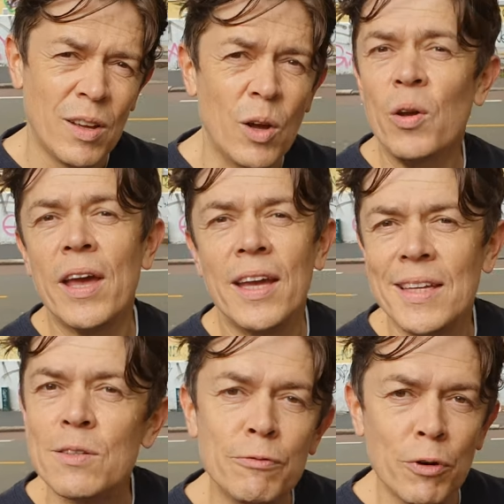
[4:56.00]
Okay,
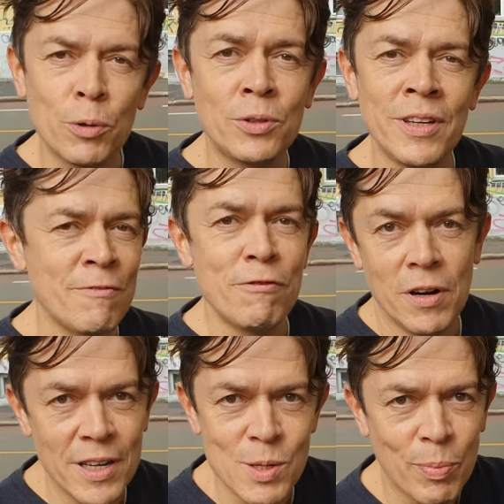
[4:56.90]
he's voting for
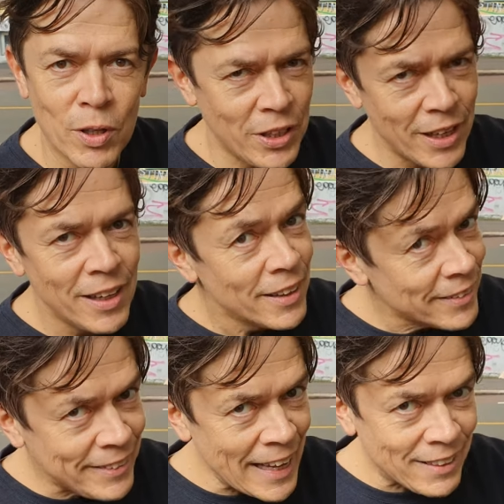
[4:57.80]
his body.
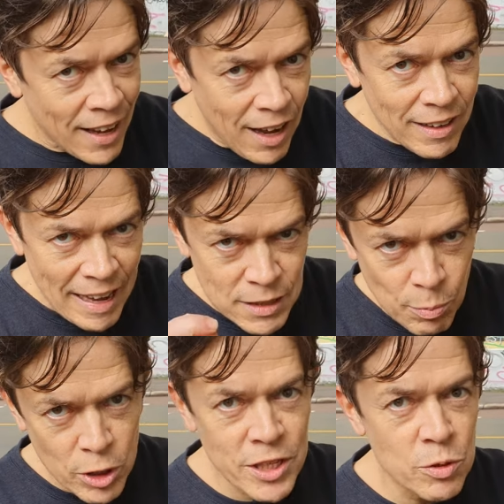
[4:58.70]
As
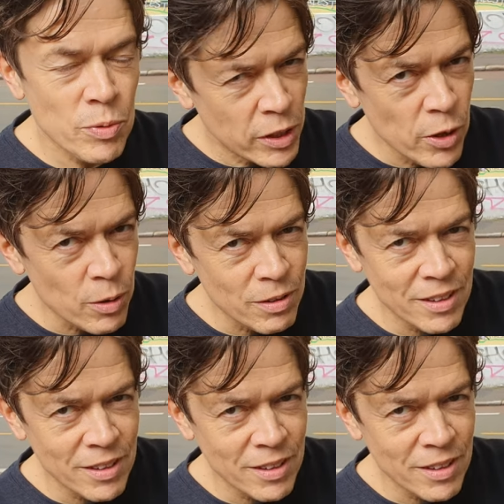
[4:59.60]
much as we know.